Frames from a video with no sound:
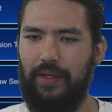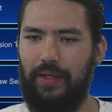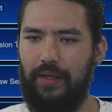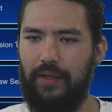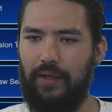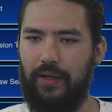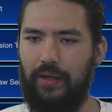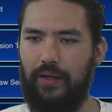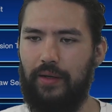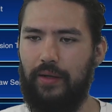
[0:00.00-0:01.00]

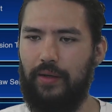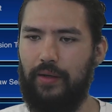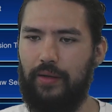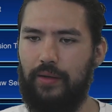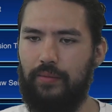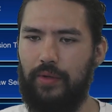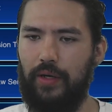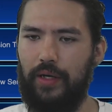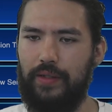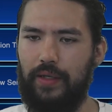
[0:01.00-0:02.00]

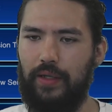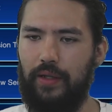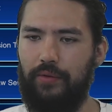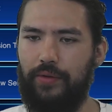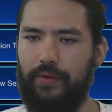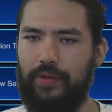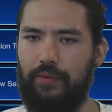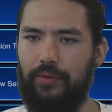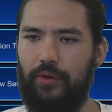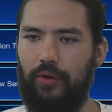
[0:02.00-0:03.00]
Alright, level 13, we'll
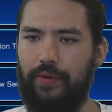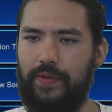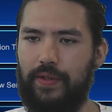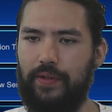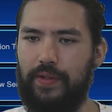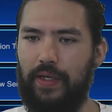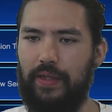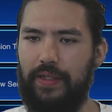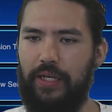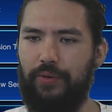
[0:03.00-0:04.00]
go over the skills at the end.
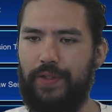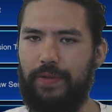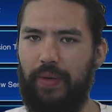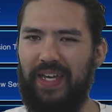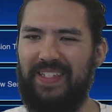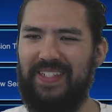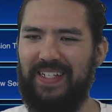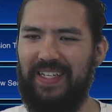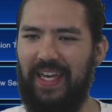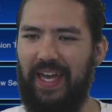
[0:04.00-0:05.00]
Neo Space
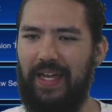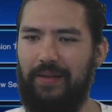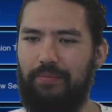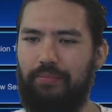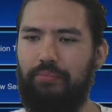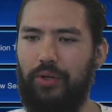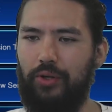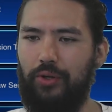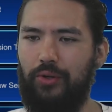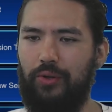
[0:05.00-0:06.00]
again?
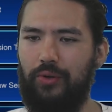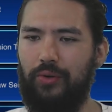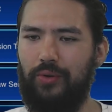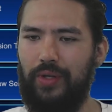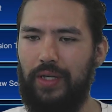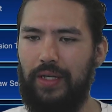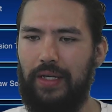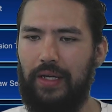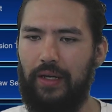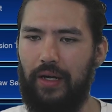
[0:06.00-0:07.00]
Boo.
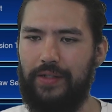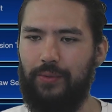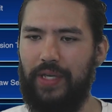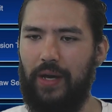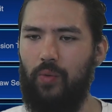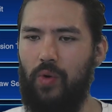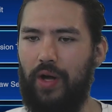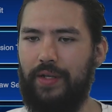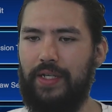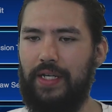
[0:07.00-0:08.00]
Alright, so we get one
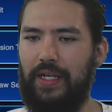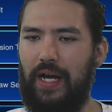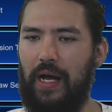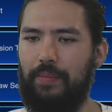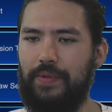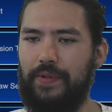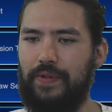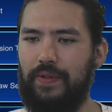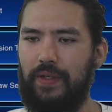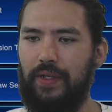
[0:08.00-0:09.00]
Knopse,
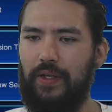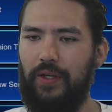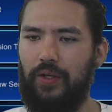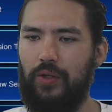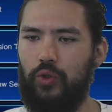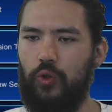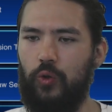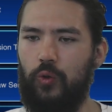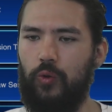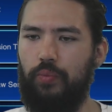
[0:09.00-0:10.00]

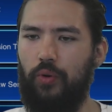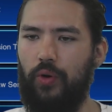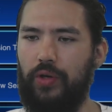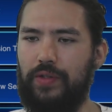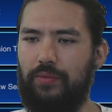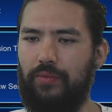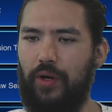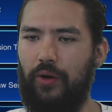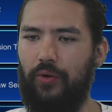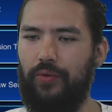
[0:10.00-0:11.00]
two Poison
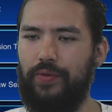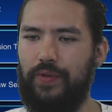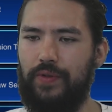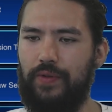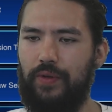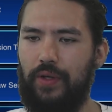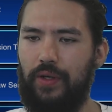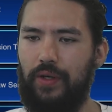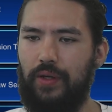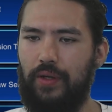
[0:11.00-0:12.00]
Rose,
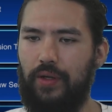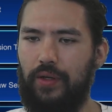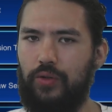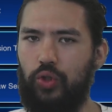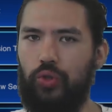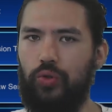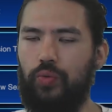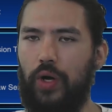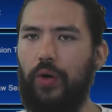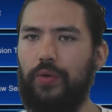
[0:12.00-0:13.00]
two
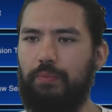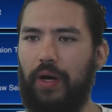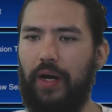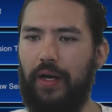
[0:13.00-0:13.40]
Rosebud.